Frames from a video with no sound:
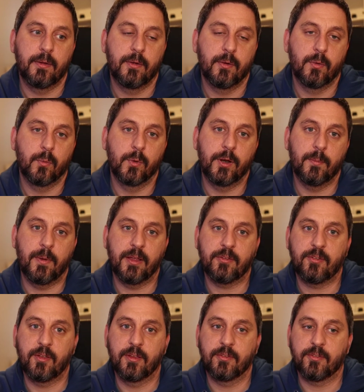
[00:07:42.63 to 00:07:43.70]
when it makes
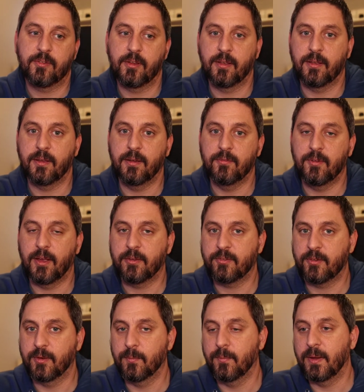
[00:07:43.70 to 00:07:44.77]
sense to invest
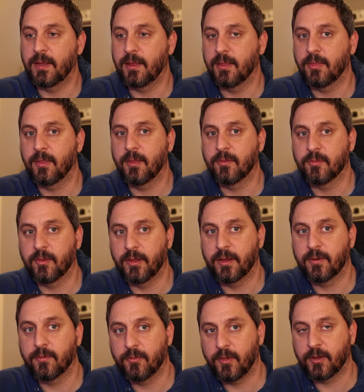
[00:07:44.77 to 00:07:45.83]
in making things
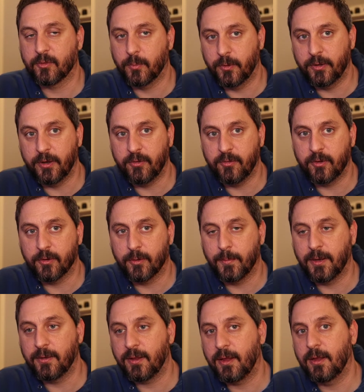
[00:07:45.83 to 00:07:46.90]
like flexible and easier to
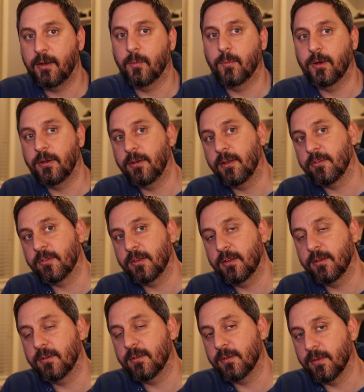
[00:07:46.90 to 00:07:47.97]
maintain, and when it
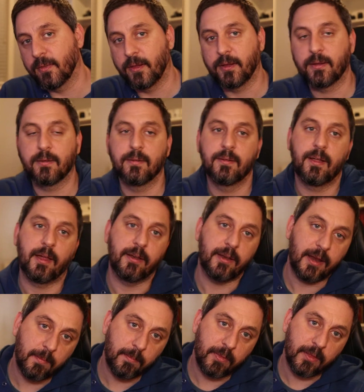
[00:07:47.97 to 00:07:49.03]
doesn't, and like how to
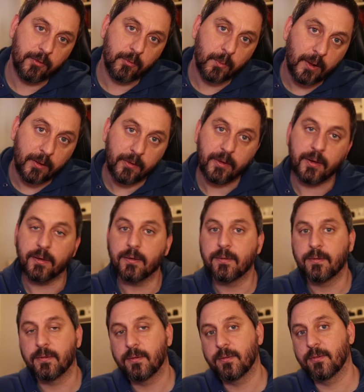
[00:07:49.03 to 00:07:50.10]
name things well, and
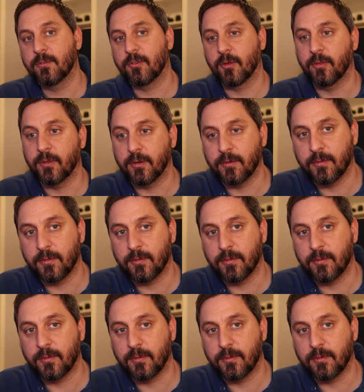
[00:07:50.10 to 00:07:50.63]
so that